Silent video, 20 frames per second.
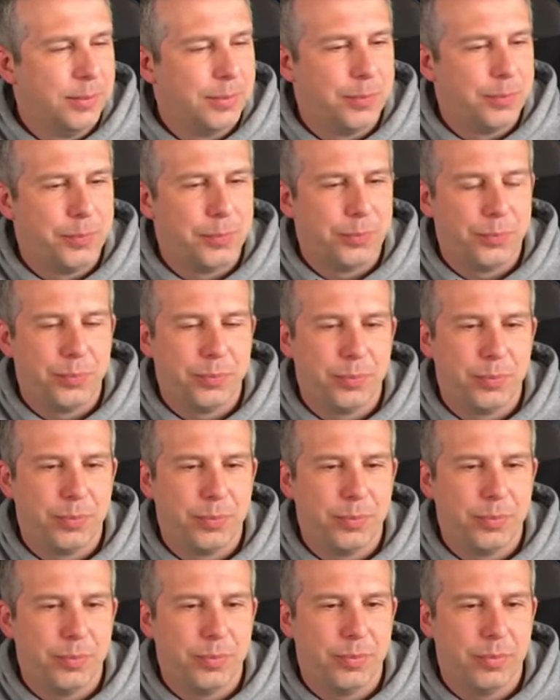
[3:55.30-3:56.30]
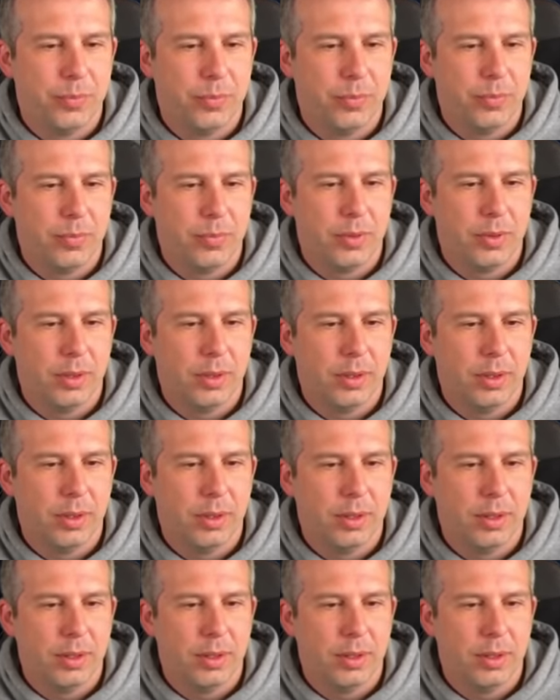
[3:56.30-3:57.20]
Nobody speaks.